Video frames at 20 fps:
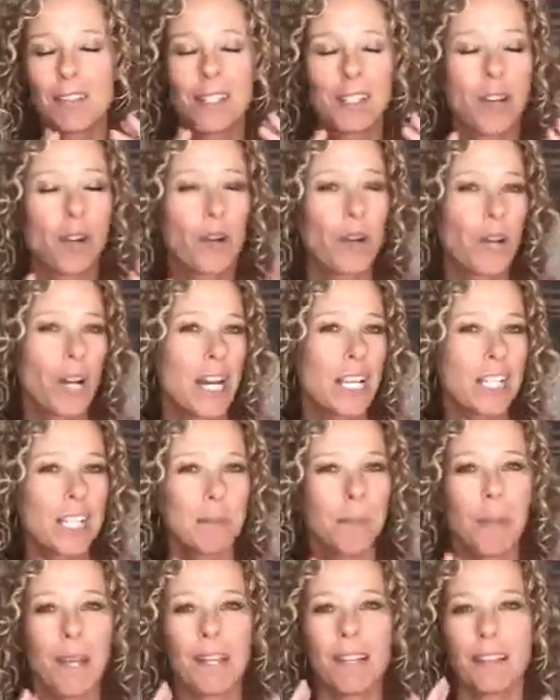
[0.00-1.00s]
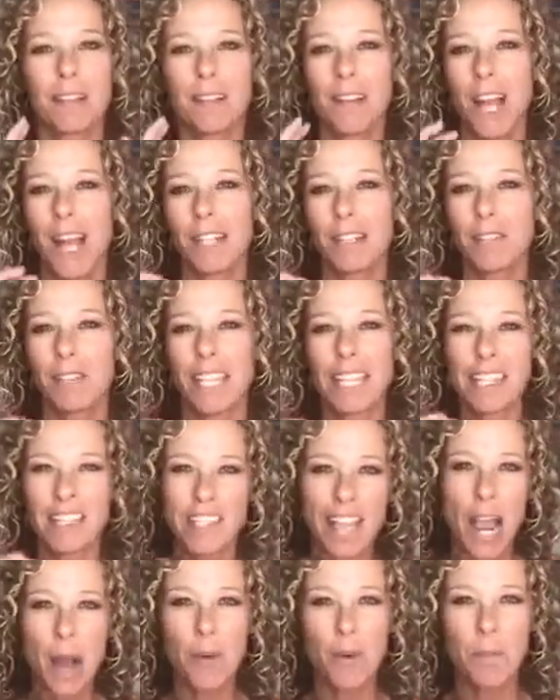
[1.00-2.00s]
crisp and kind of like
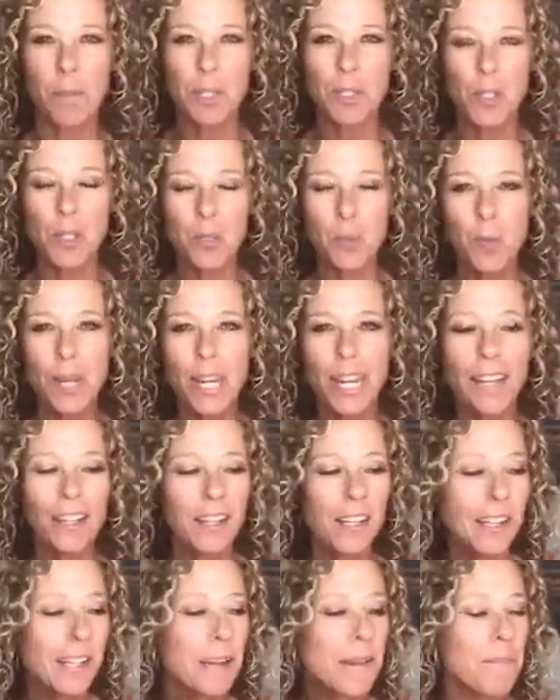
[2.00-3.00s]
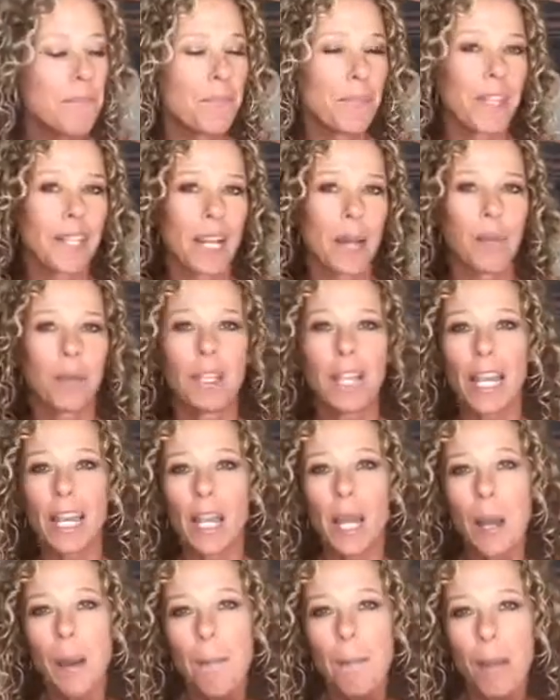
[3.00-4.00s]
sour but sweet. Then I would like
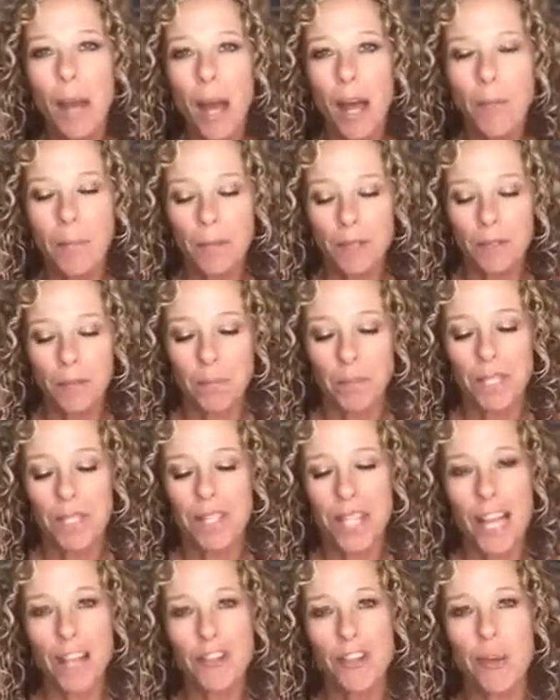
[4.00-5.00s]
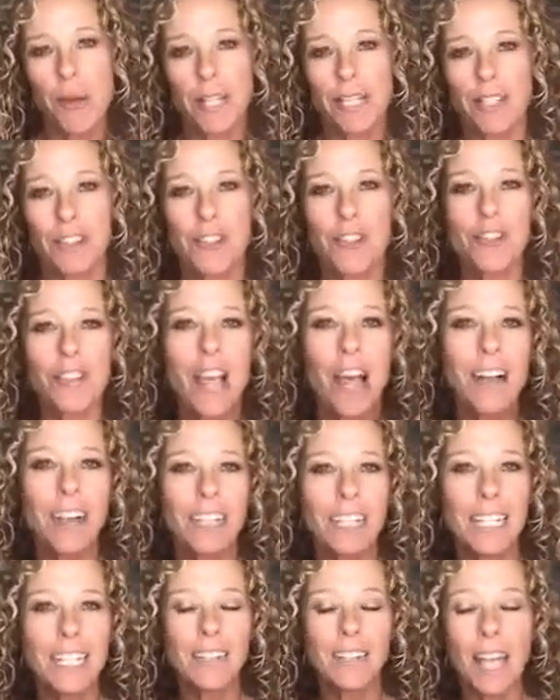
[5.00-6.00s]
pop a pistachio out of the shell
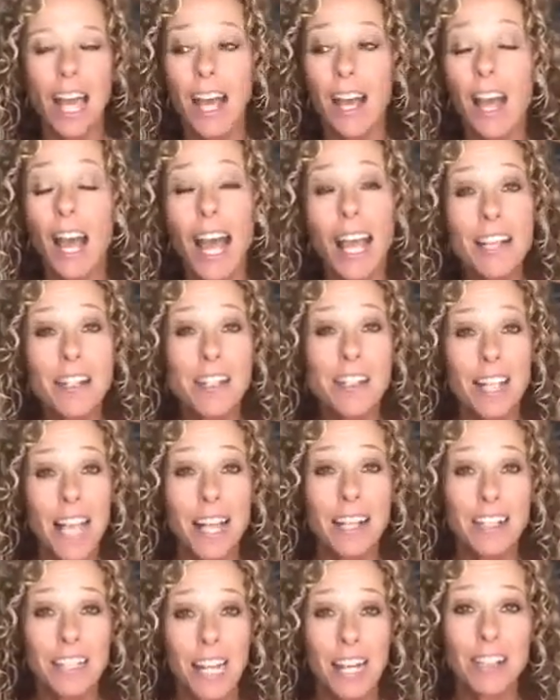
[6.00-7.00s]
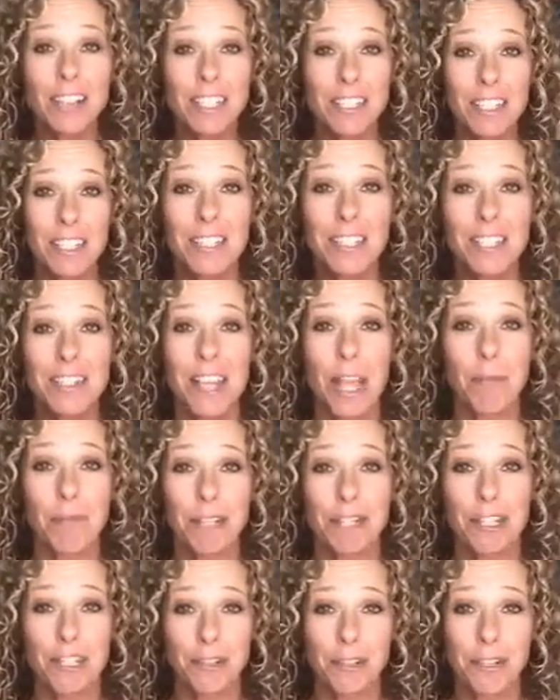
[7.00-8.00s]
and eat that. I sat down and did this at my dinner